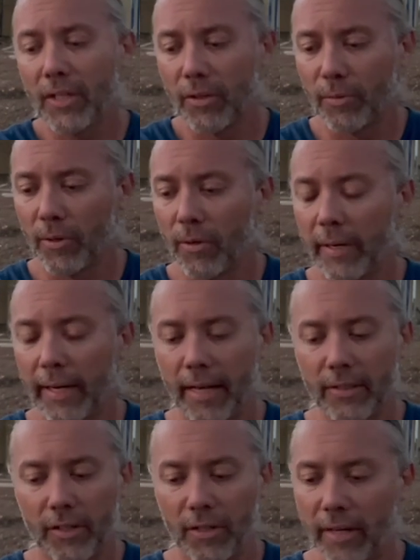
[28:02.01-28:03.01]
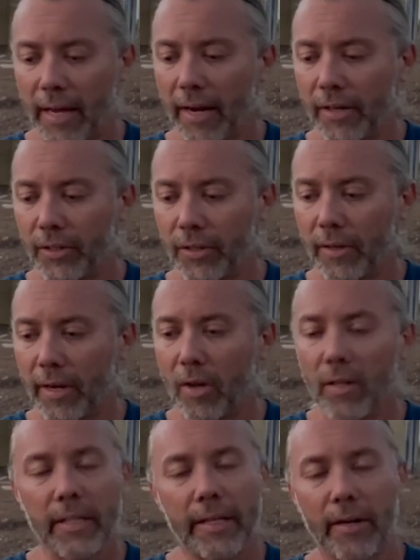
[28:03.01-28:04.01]
it through and he has a good attitude and
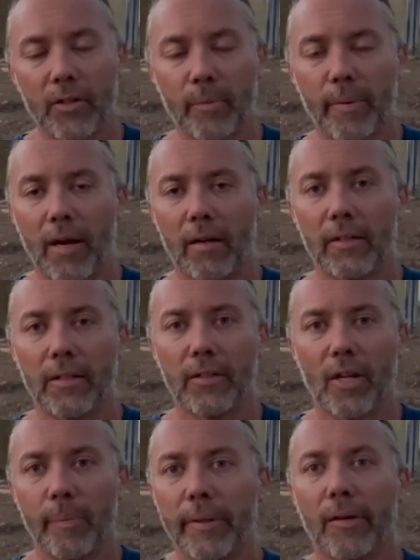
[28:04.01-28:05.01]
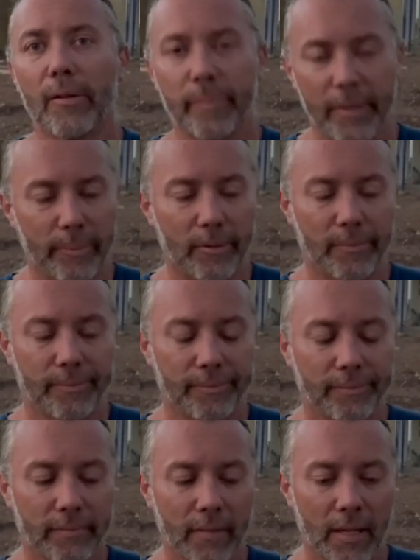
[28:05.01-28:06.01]
all he cares about is helping other people.
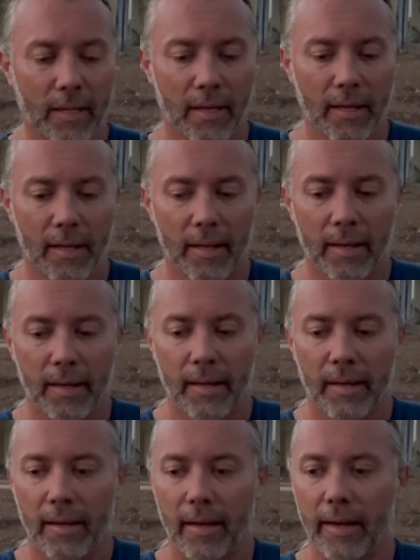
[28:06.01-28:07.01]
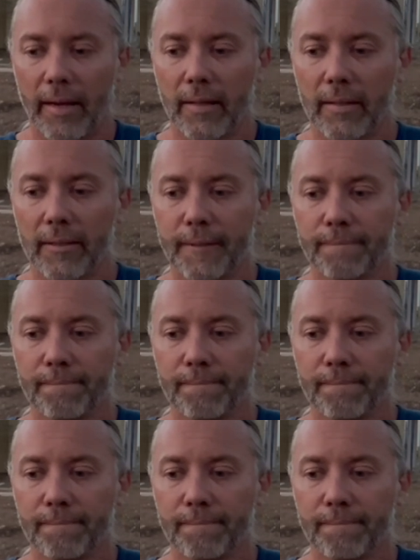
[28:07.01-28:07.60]
And